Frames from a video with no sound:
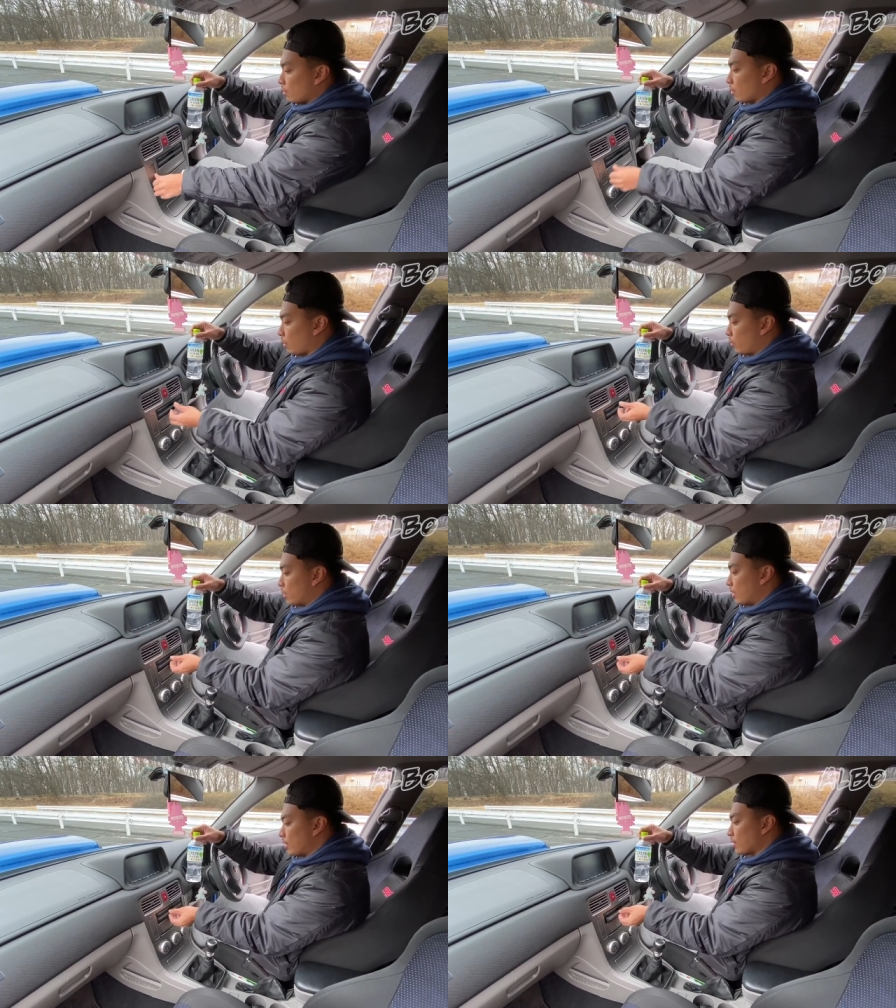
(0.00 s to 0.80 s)
Close
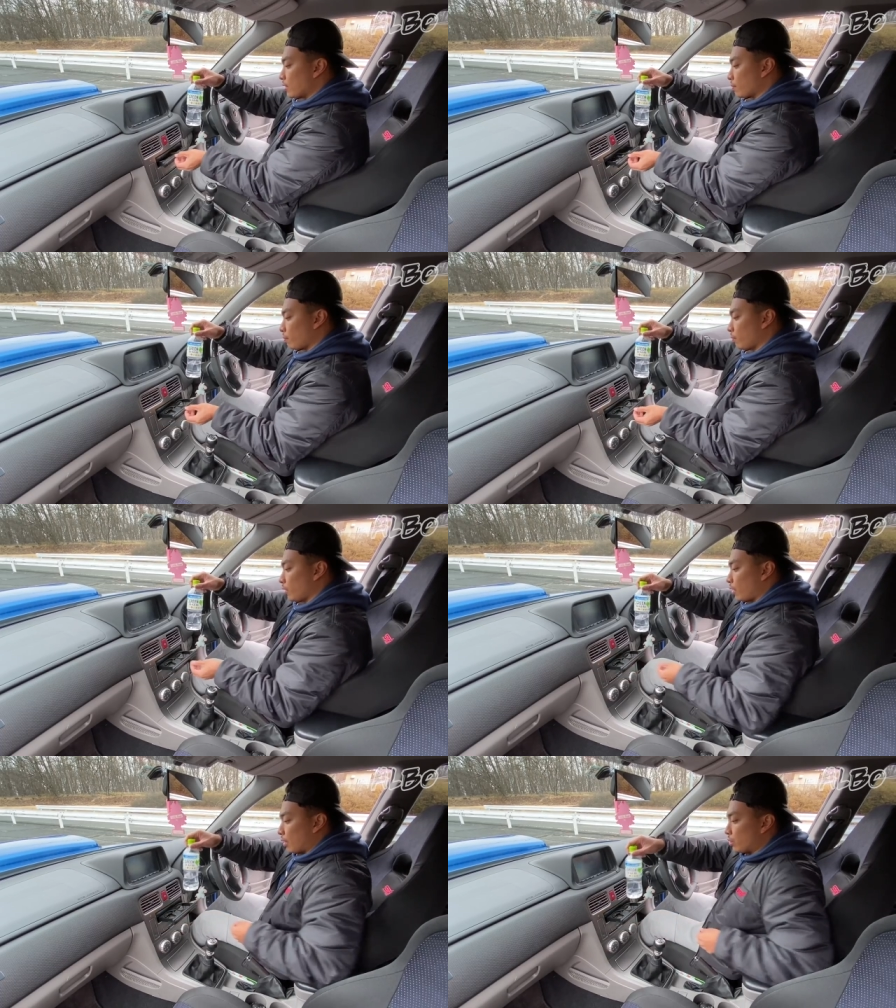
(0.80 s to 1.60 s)
this.
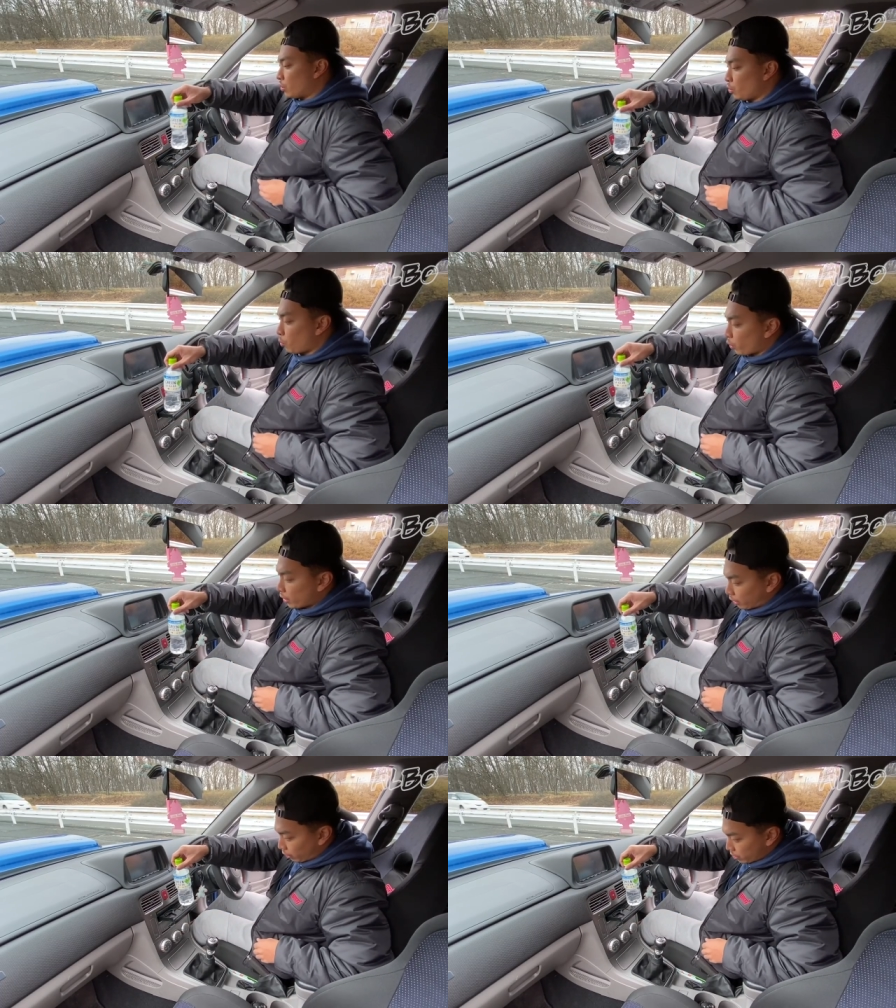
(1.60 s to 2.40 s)
Got two more
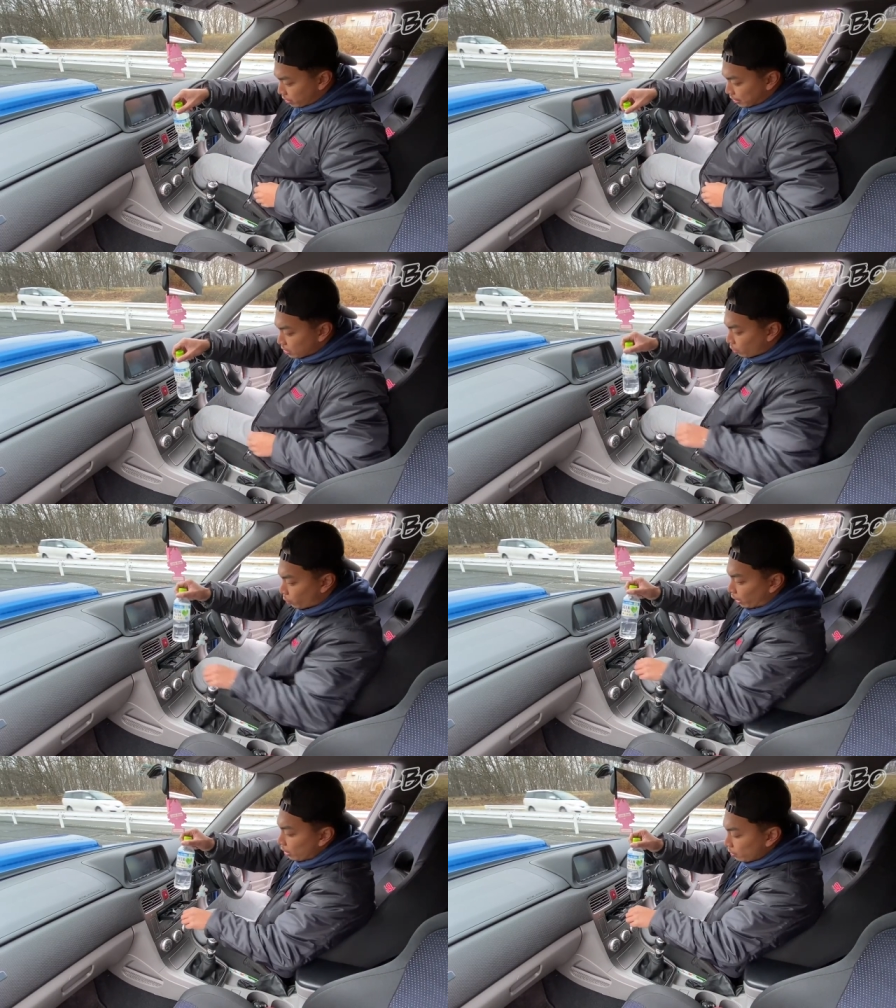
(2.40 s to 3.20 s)
here, so that's
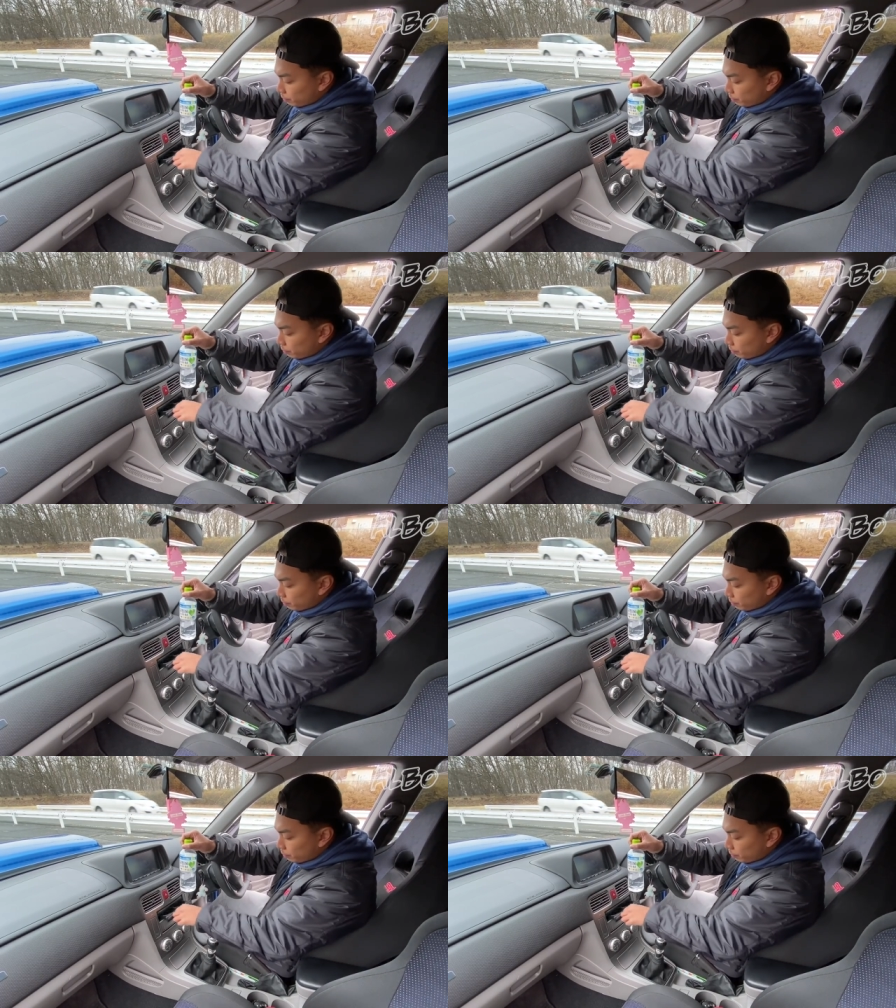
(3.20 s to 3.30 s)
three.